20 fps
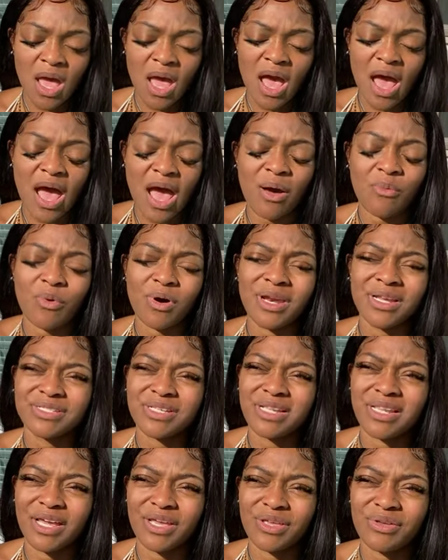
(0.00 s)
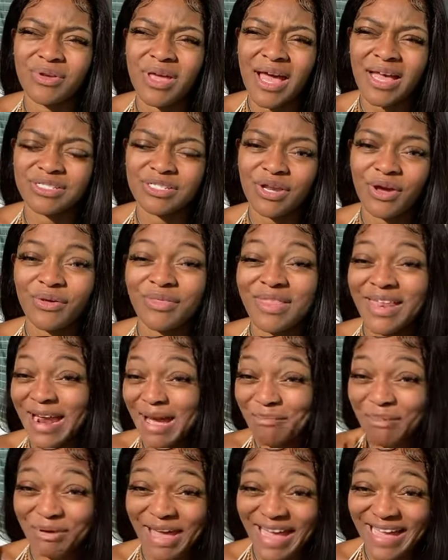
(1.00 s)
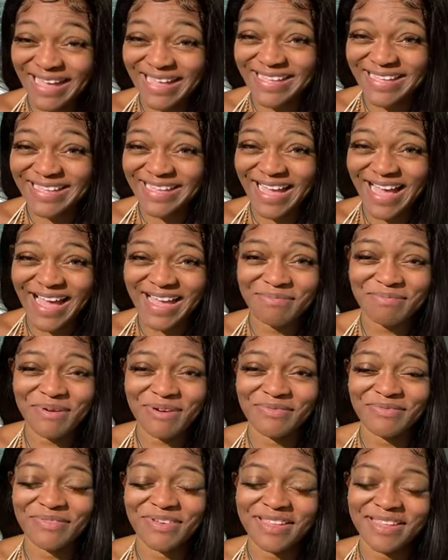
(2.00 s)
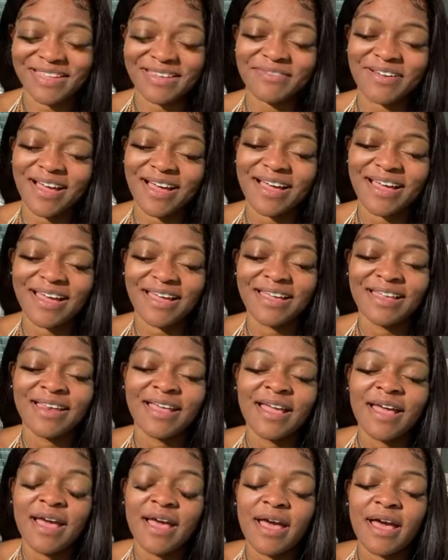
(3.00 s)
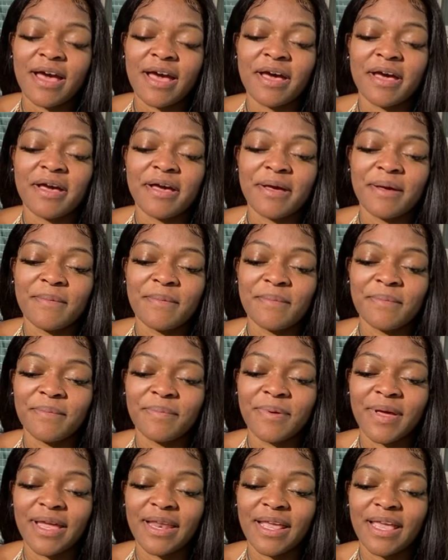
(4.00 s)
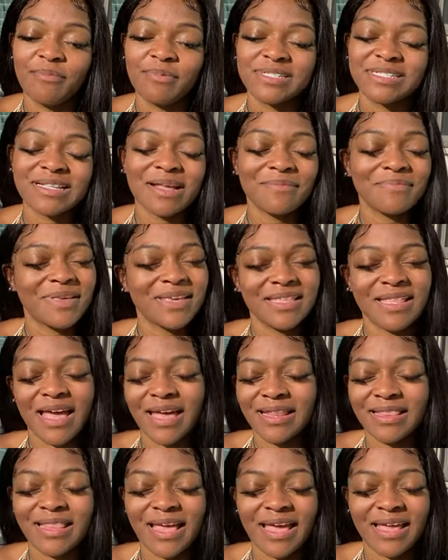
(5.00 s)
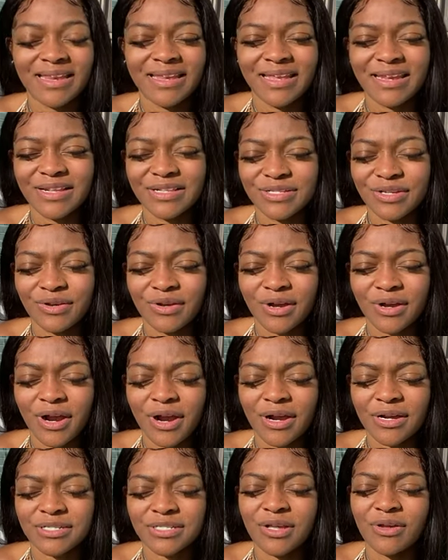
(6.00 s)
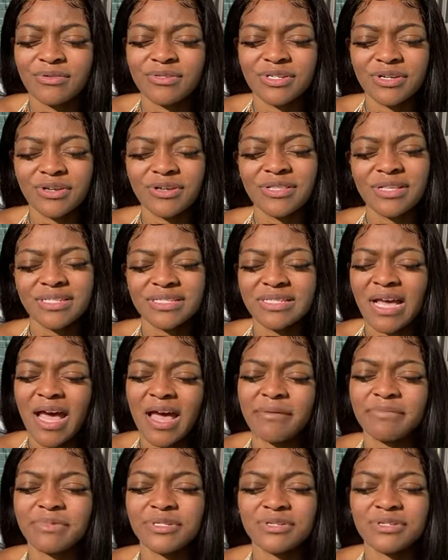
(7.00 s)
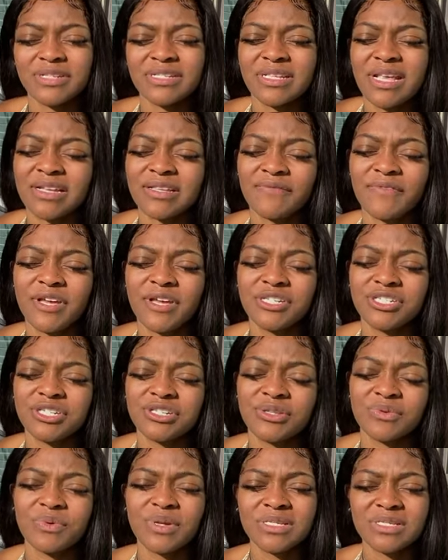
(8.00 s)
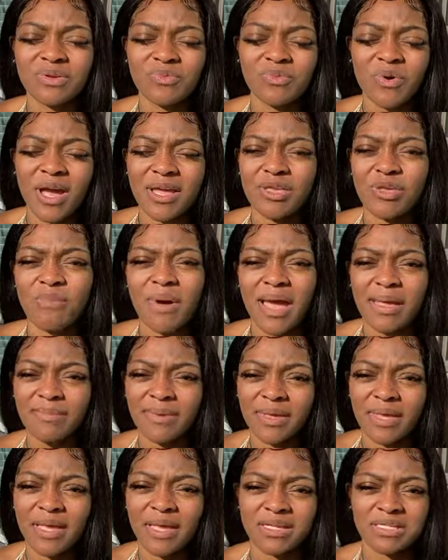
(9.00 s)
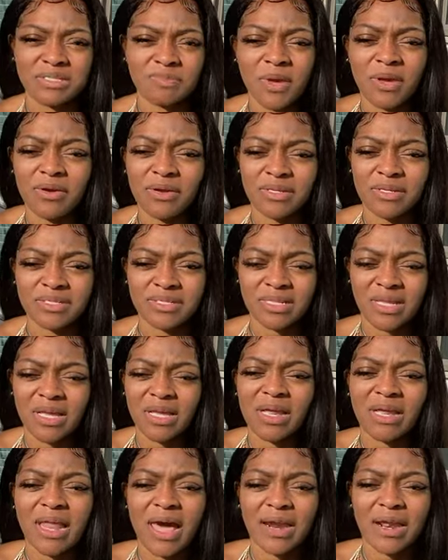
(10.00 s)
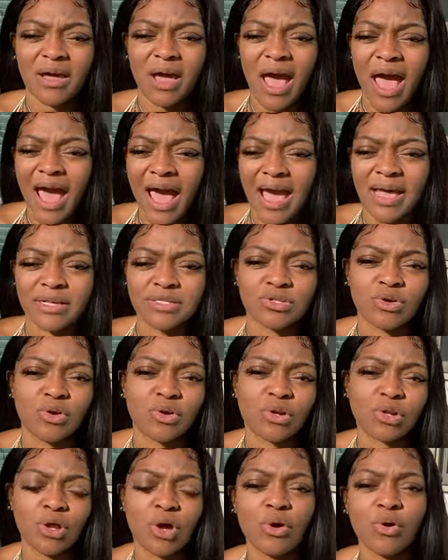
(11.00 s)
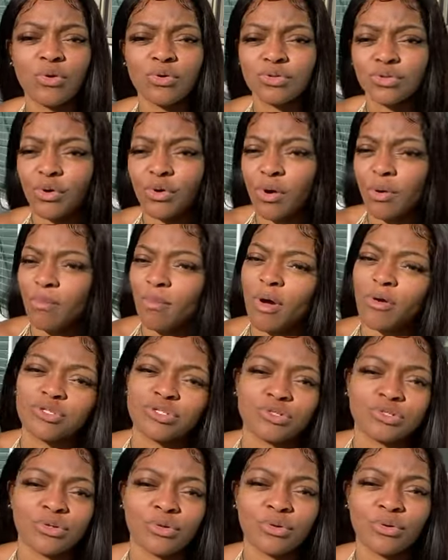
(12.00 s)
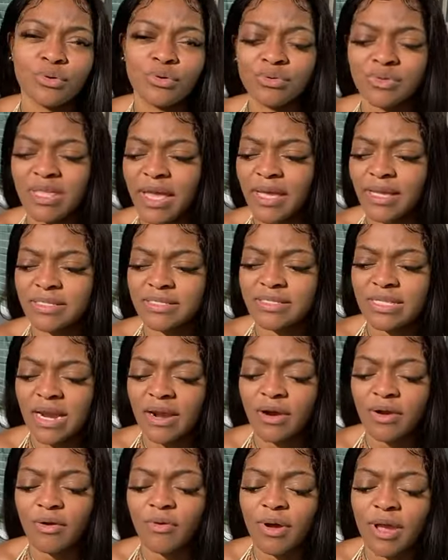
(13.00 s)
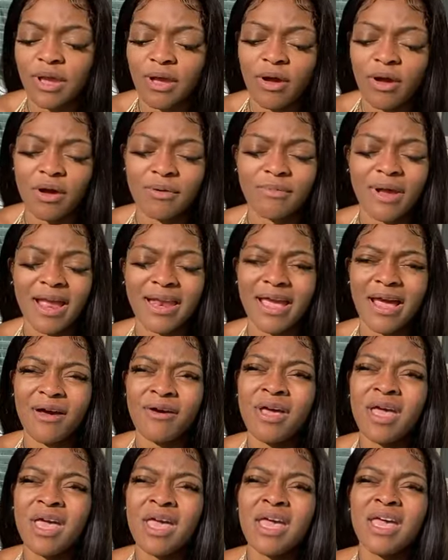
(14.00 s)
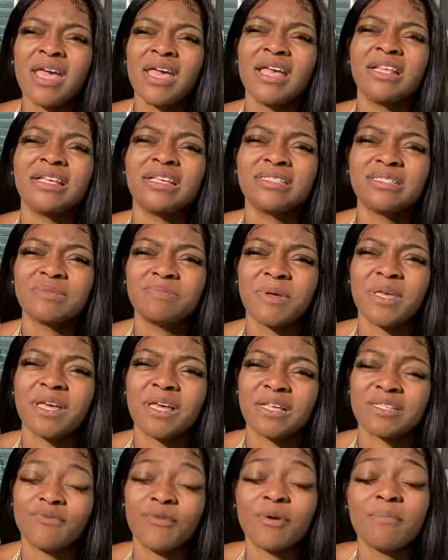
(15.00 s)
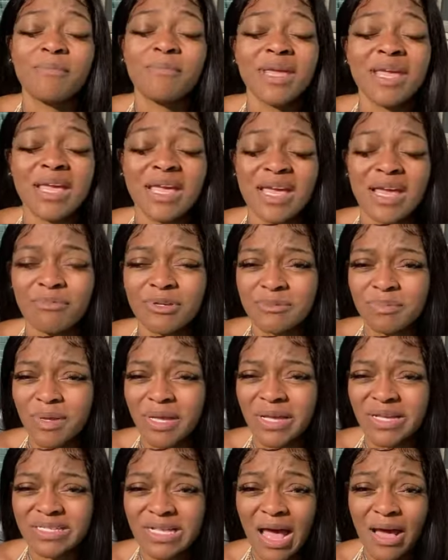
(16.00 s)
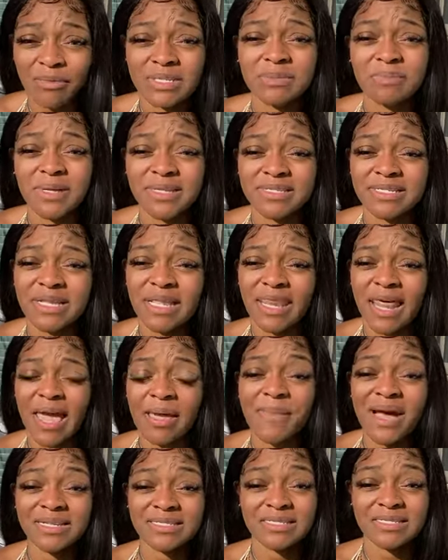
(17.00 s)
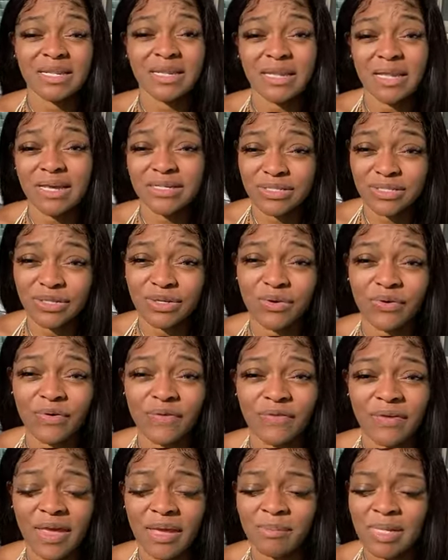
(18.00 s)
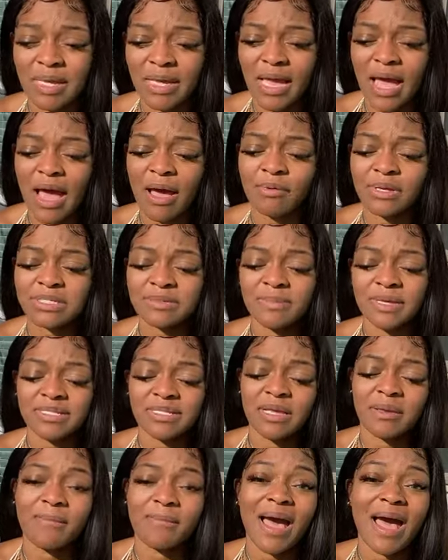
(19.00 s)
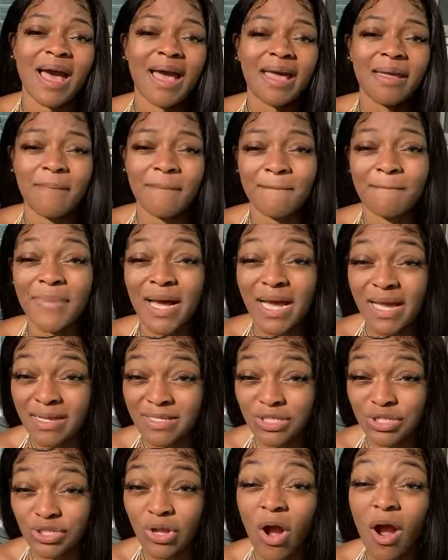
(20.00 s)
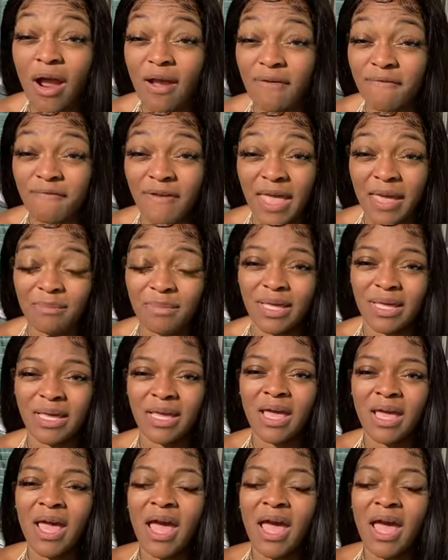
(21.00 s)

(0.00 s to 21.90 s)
I wanted to let you guys know that I'm okay. I am perfectly fine, but it was something that needed to occur. So during this time, during this activation, the reason why you might be experiencing a lot of highs or lows or emotional things that are going on right now, it is because for me, it was because I was missing like my celestial family. I was missing my star family.